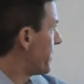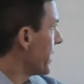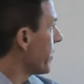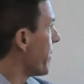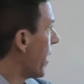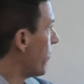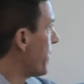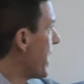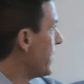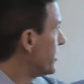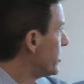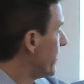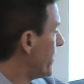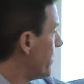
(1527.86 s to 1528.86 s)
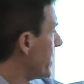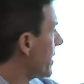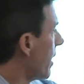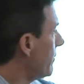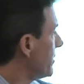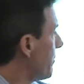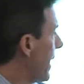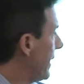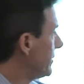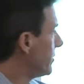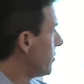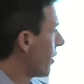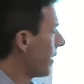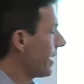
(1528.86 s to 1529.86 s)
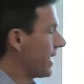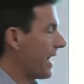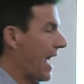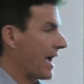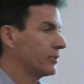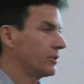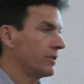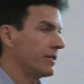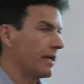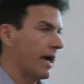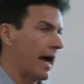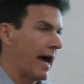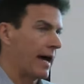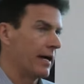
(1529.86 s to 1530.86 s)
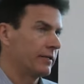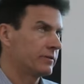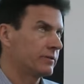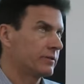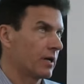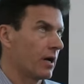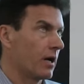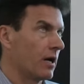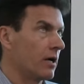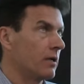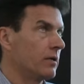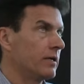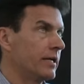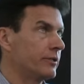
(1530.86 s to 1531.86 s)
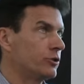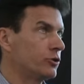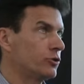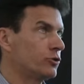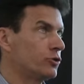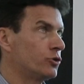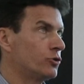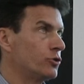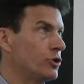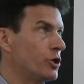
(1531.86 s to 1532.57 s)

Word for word: thing about maize is if you become dependent on it, it actually has, it's, uh, it's,